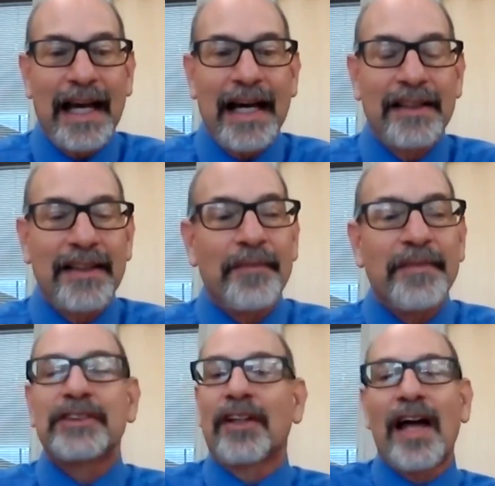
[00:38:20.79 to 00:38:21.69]
and
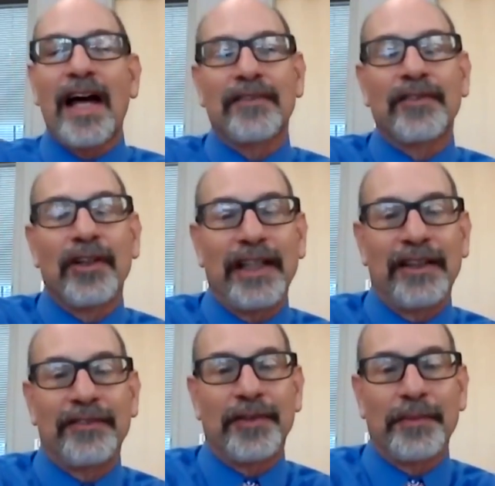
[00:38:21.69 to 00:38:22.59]
there's a lot of
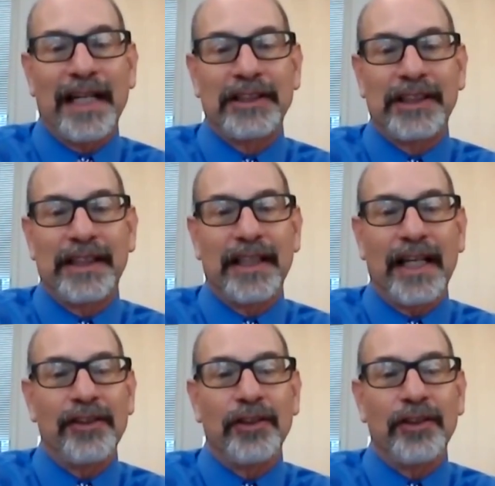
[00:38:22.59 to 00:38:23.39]
good information,